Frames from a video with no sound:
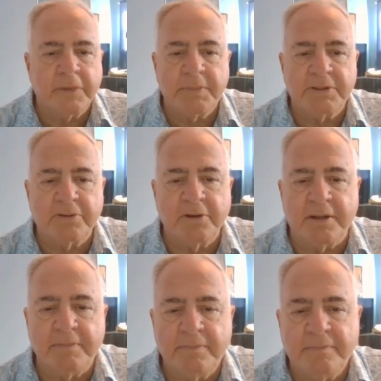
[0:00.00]
That'd be so
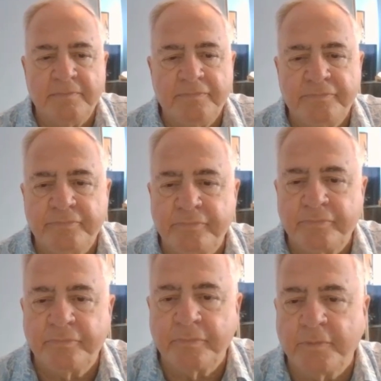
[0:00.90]
great,
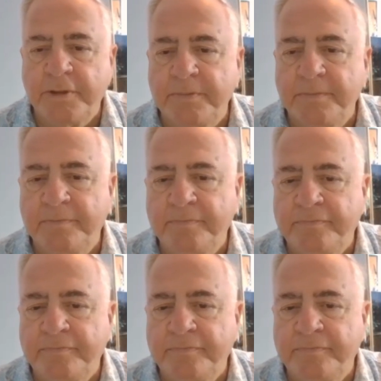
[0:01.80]
wouldn't it?